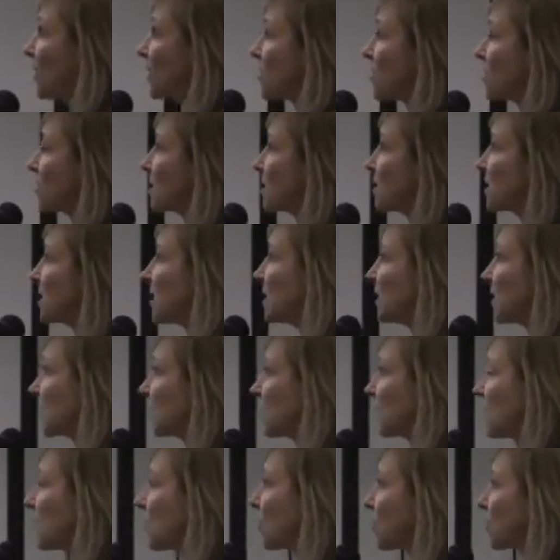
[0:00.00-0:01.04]
of the errors and see
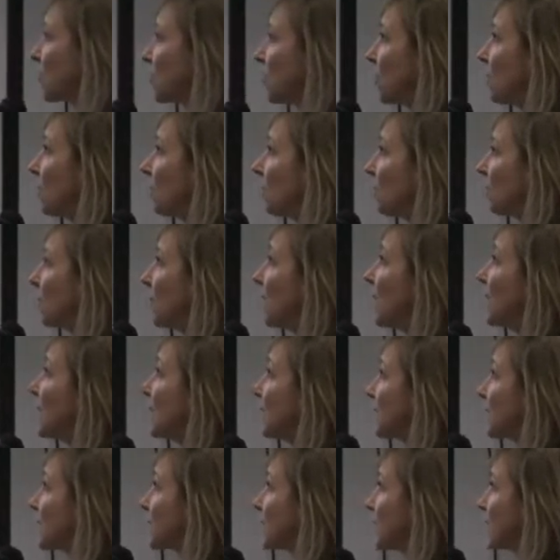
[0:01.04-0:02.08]
that the error
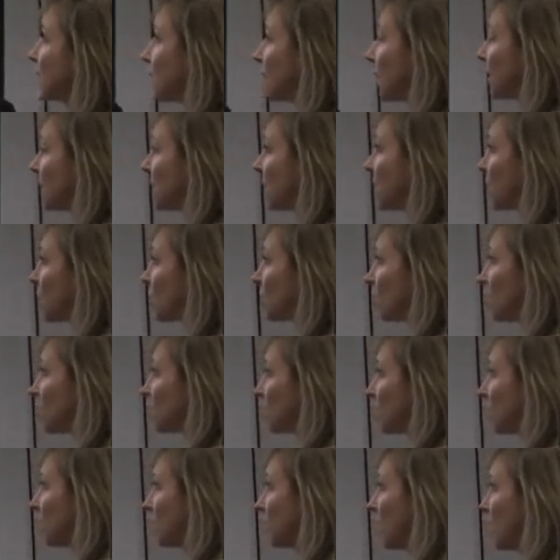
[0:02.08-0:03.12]
peaks, the error
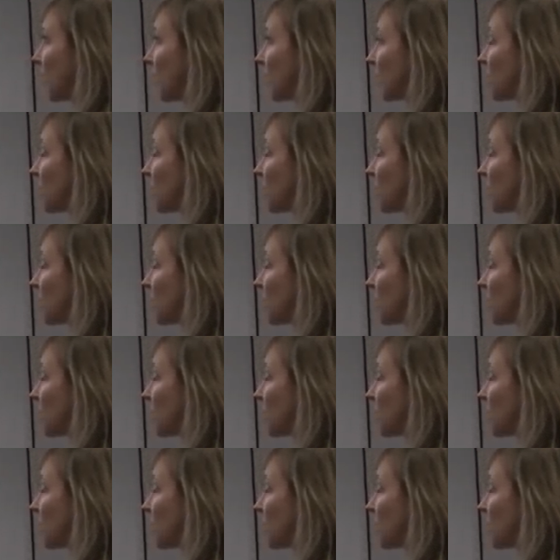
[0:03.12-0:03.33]
between